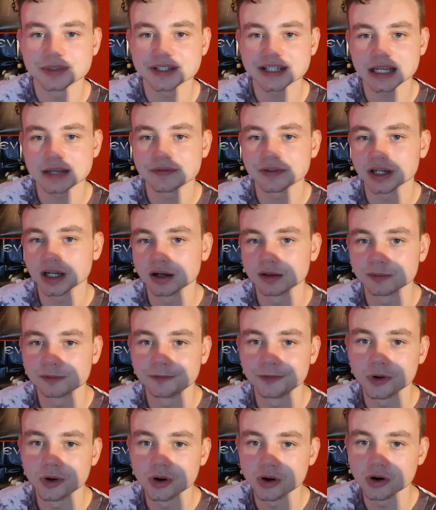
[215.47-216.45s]
saving up
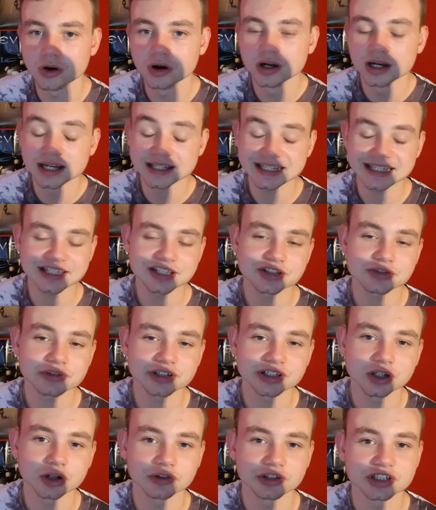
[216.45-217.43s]
for Assassin's
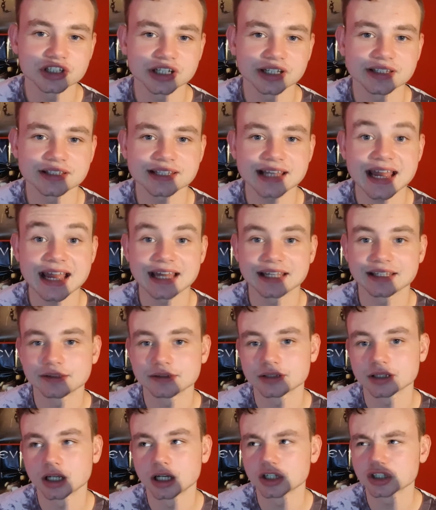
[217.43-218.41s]
Creed Origins
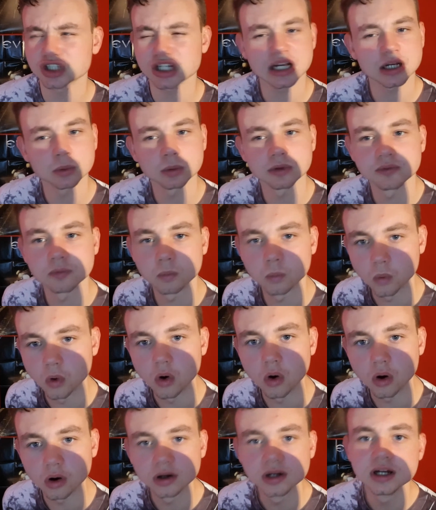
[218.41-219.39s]
and uh, Shadow of
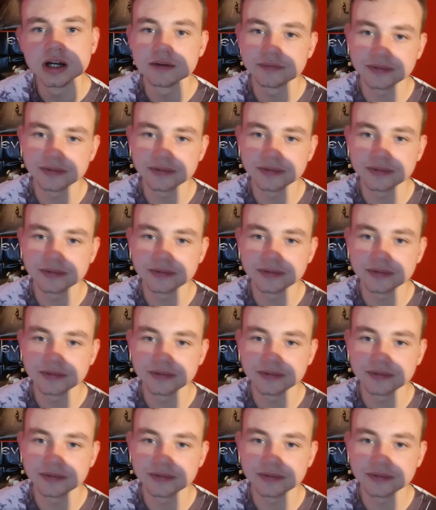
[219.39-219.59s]
War.